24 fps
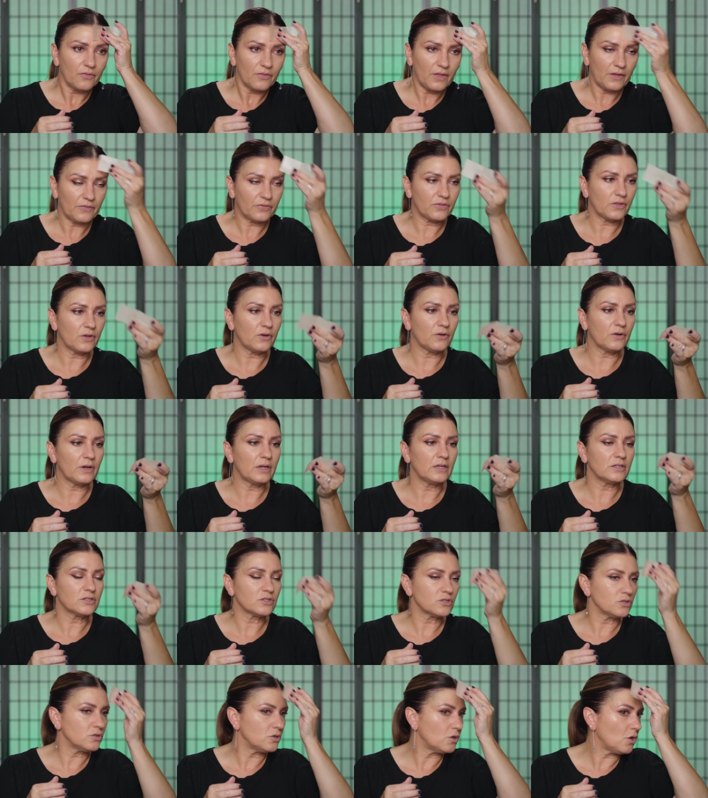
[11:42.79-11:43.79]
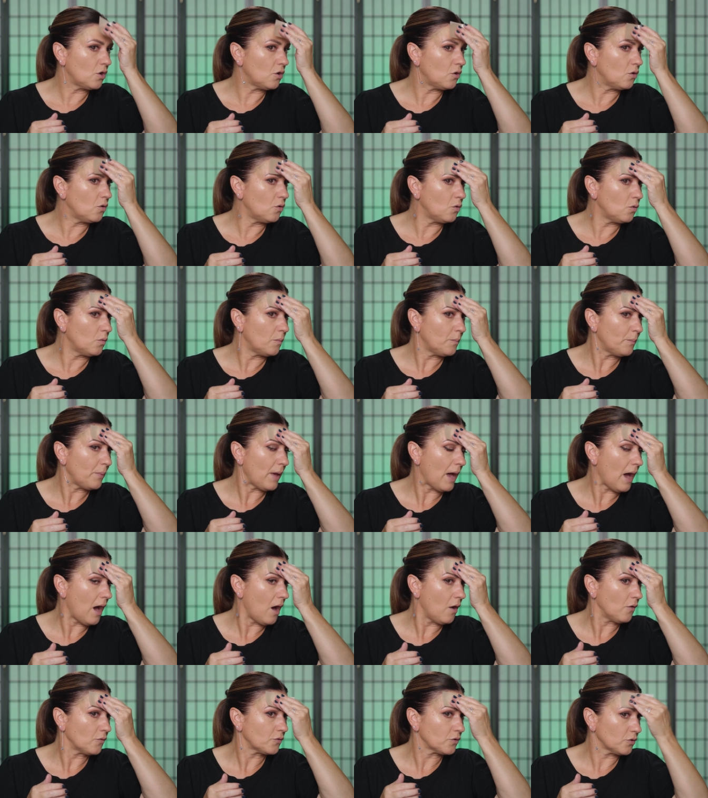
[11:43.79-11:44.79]
that there is no
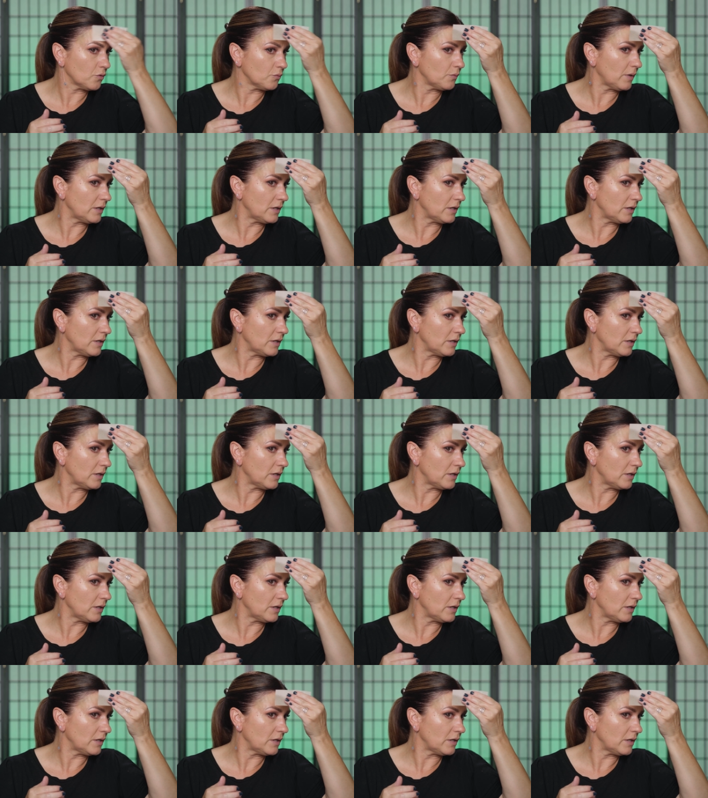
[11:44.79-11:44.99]
powder